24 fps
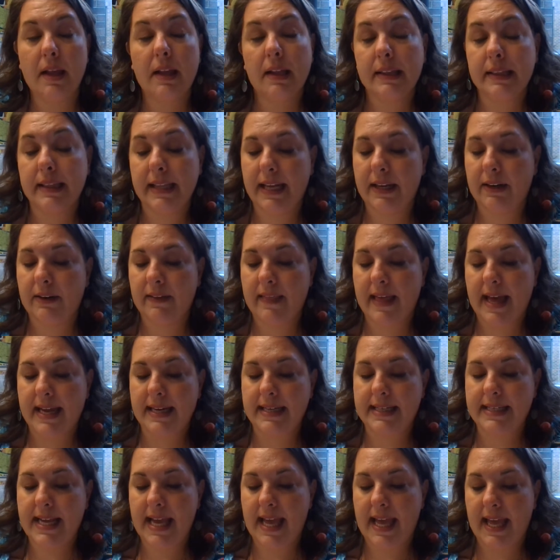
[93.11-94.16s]
Later
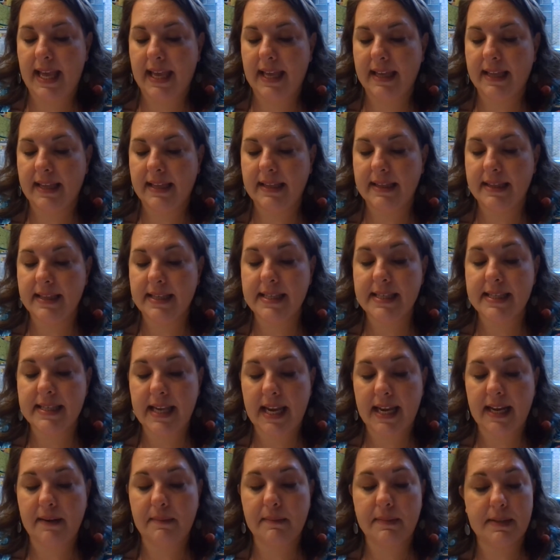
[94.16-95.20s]
that day, the
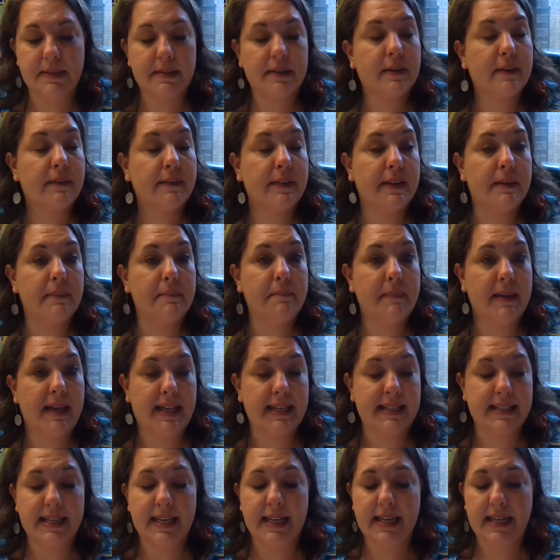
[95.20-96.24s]
same servant
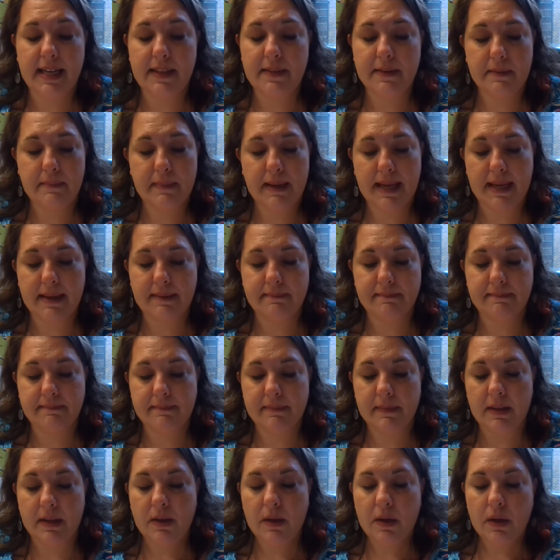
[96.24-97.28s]
met another man
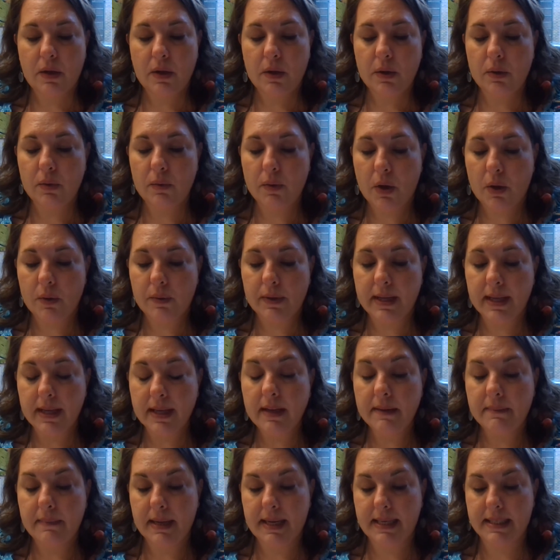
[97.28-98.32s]
who owed
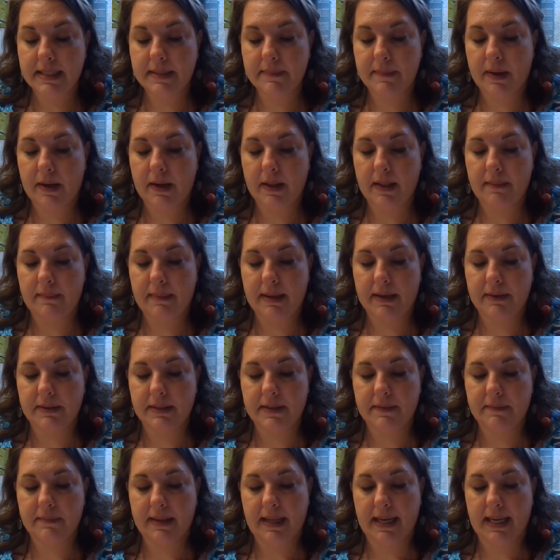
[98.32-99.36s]
him a small amount
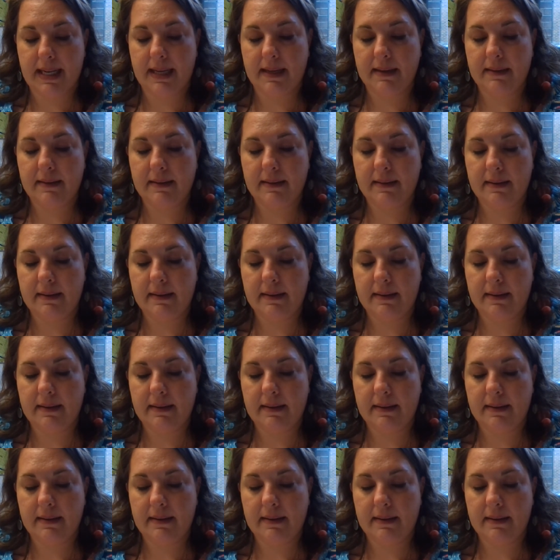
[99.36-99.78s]
of money.